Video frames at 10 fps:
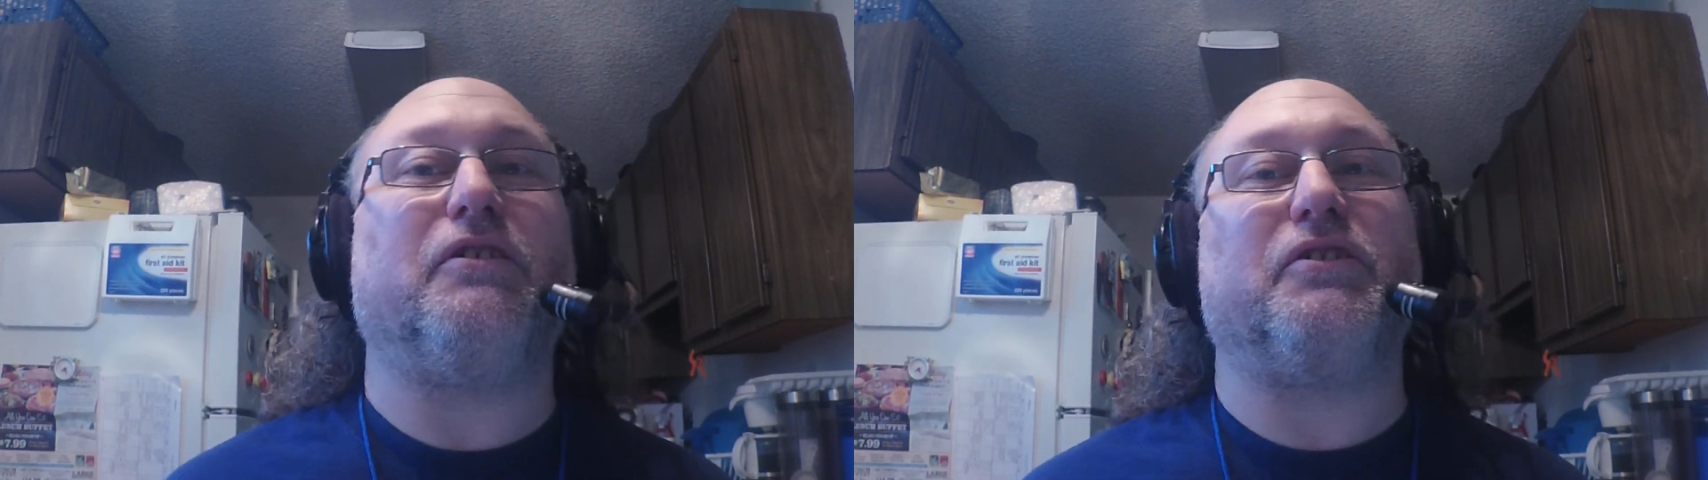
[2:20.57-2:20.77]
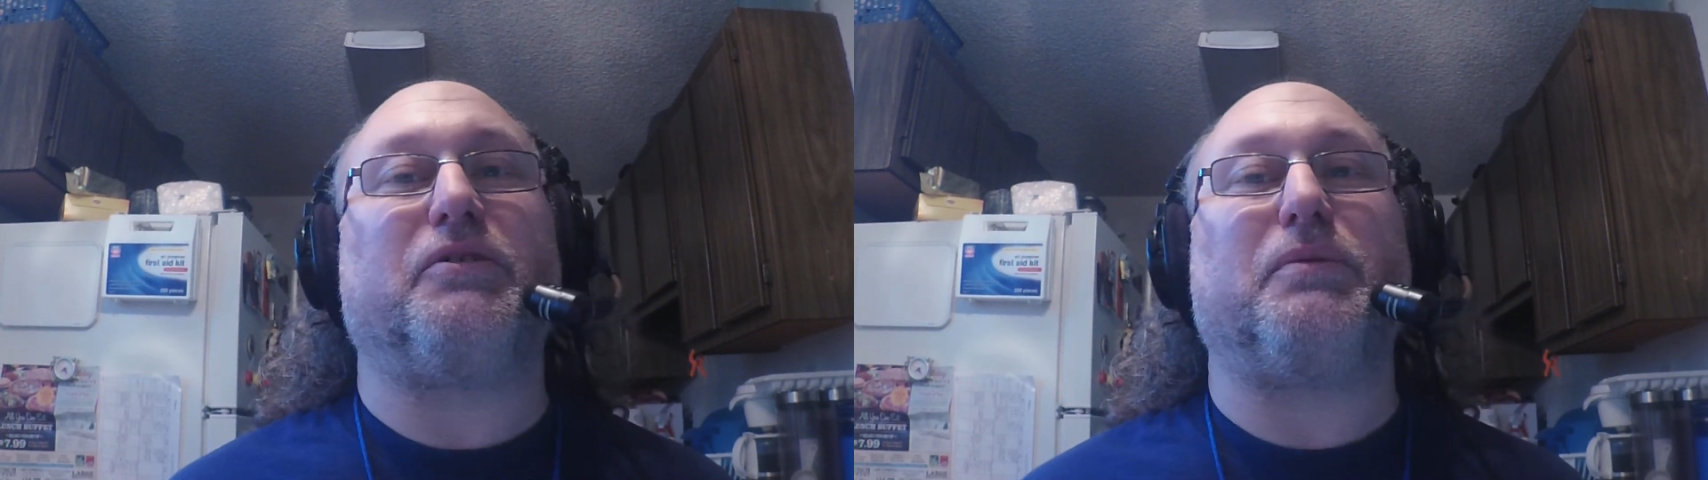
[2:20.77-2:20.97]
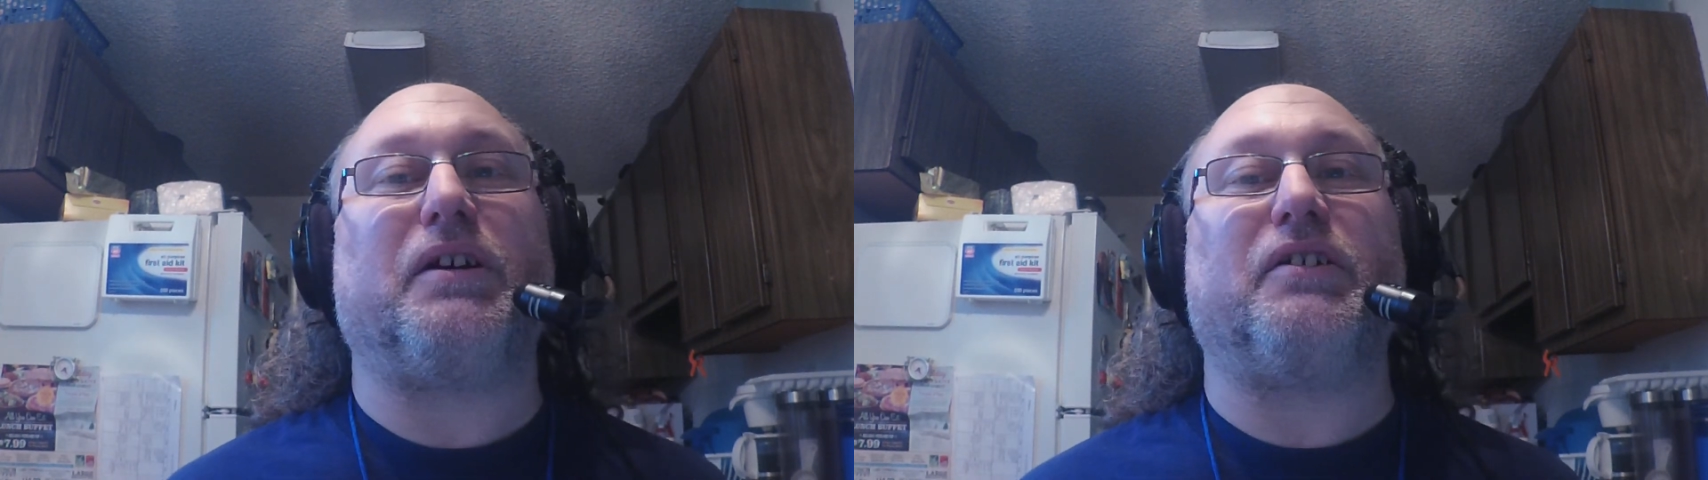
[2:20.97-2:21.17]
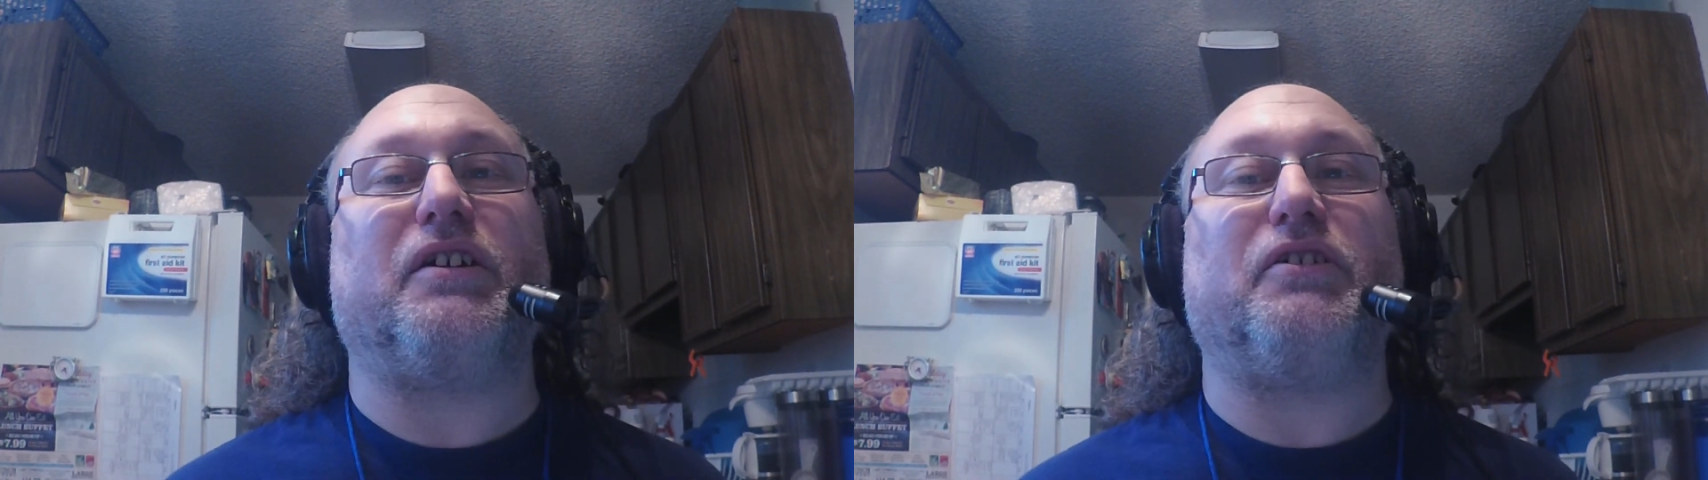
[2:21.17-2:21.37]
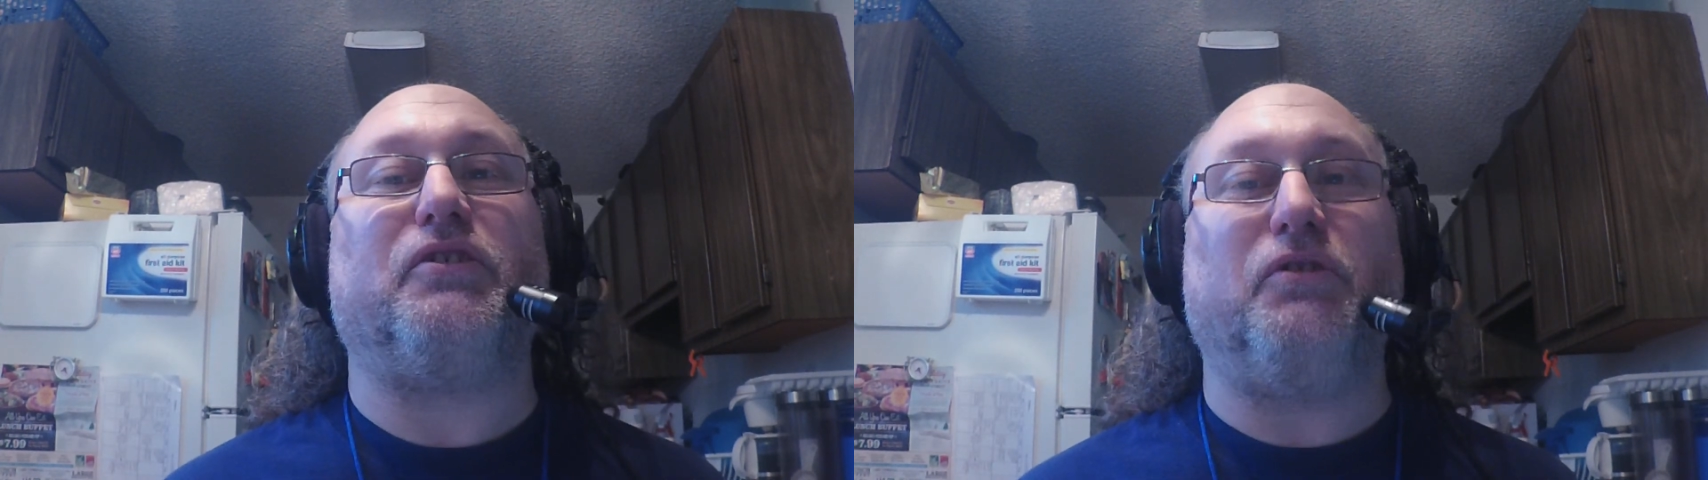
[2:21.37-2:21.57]
you're on the Sprack A
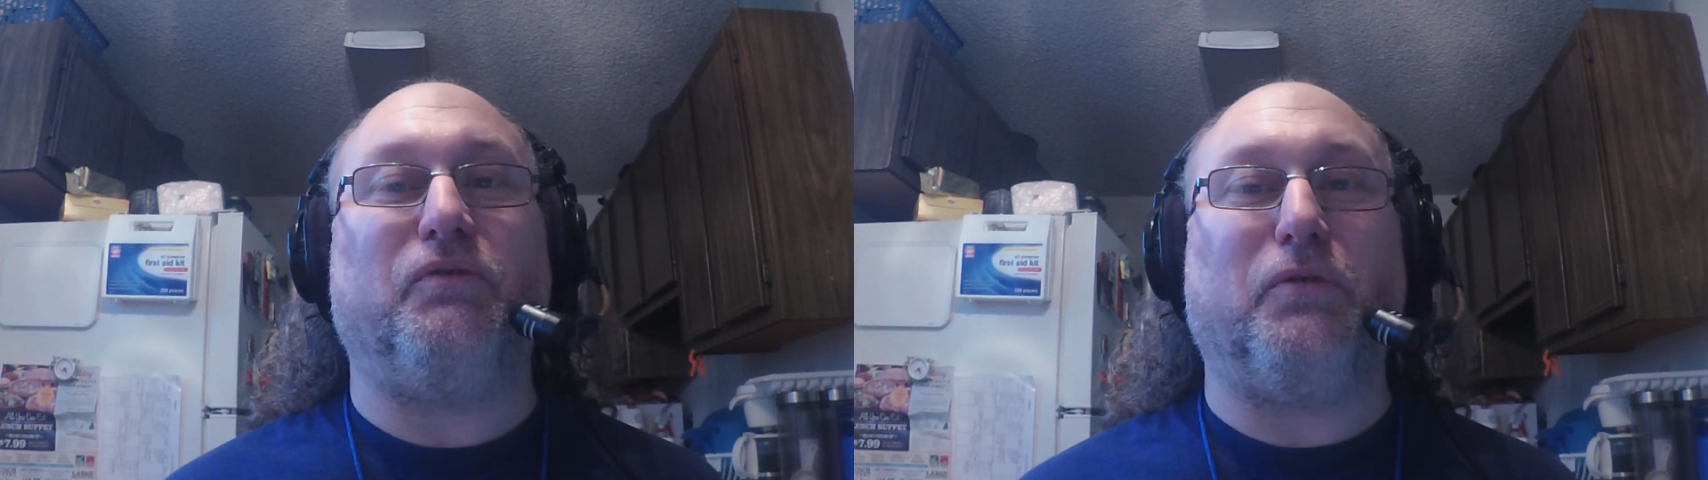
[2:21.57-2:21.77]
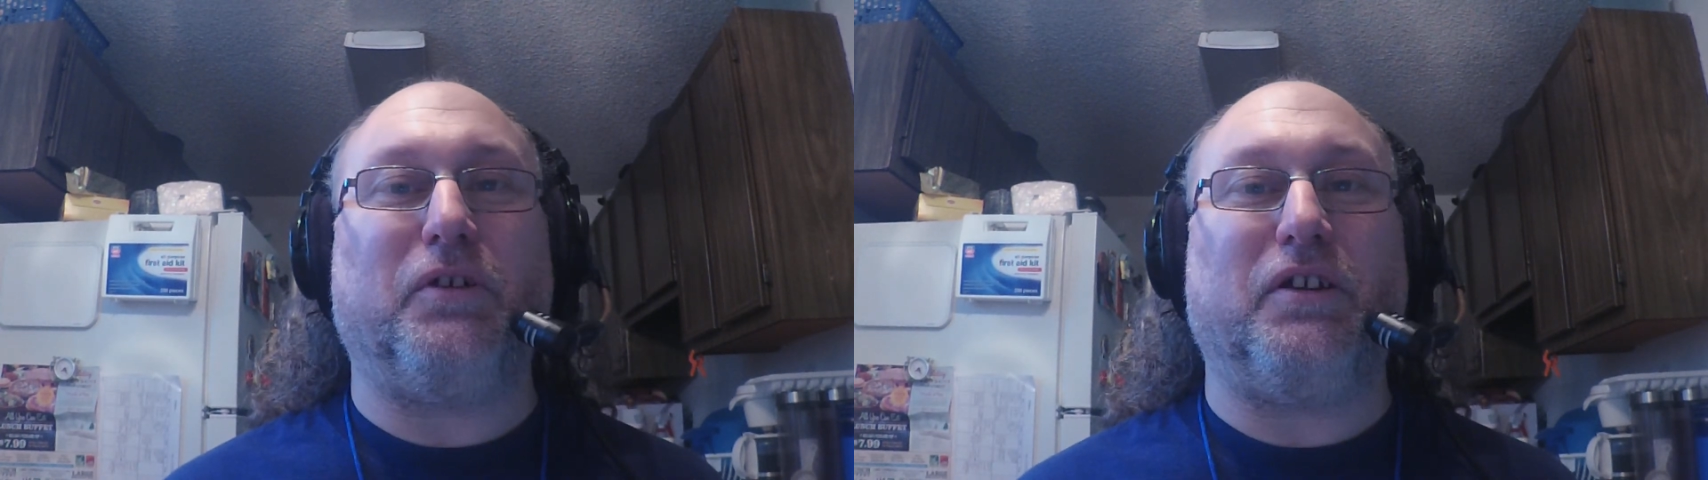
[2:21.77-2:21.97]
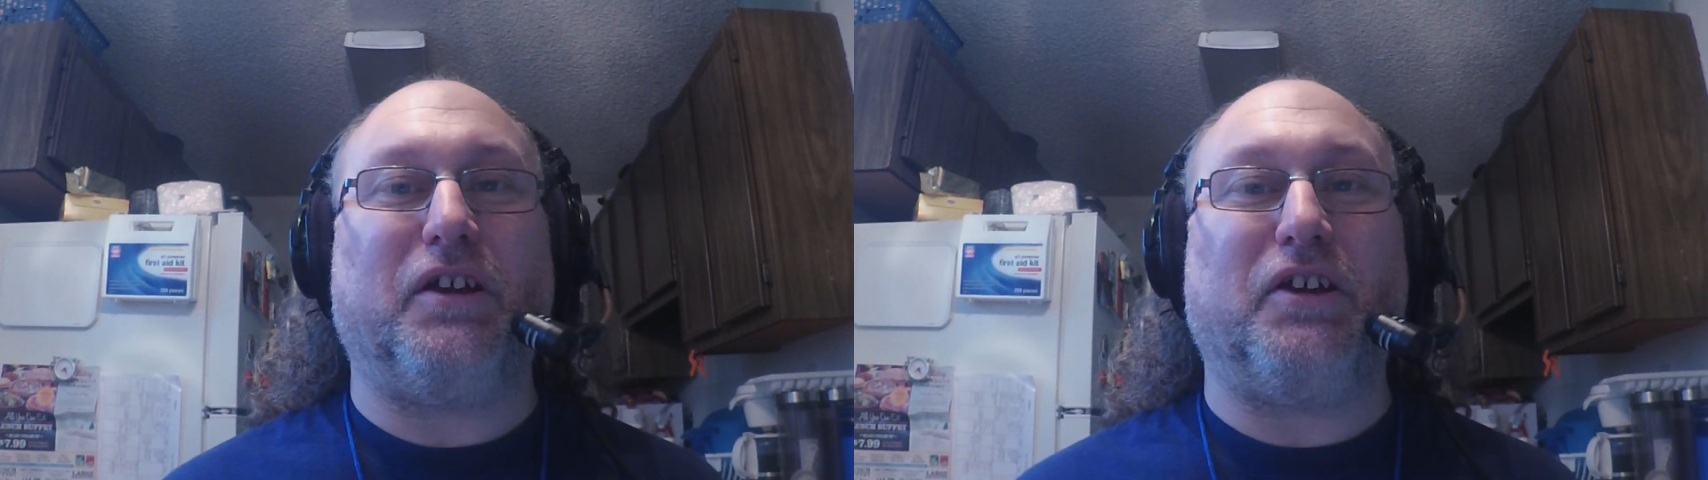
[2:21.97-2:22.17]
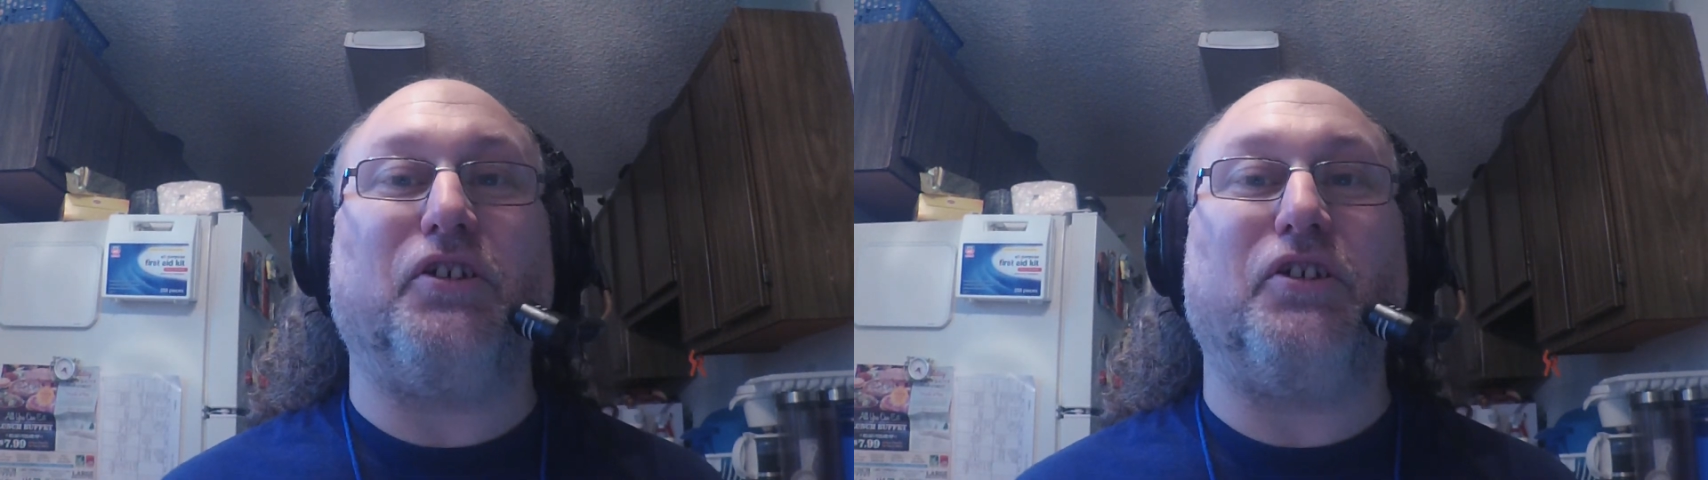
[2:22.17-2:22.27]
Tack 248